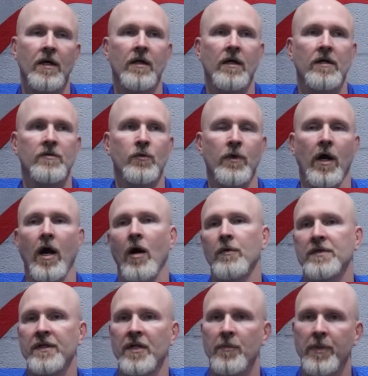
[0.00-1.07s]
because we're not
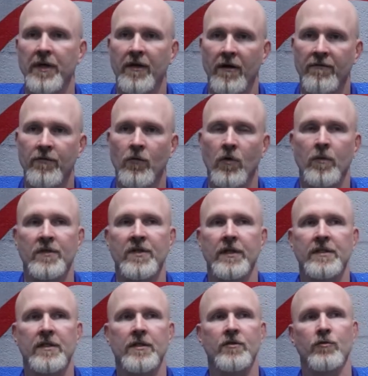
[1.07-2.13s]
always going to be there for them. So
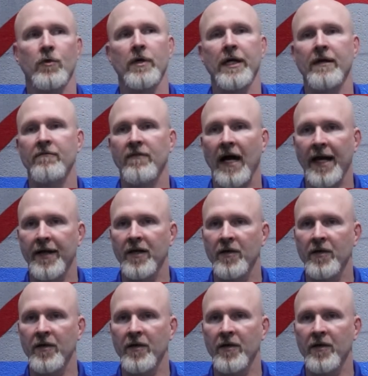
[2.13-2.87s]
it's really an inviting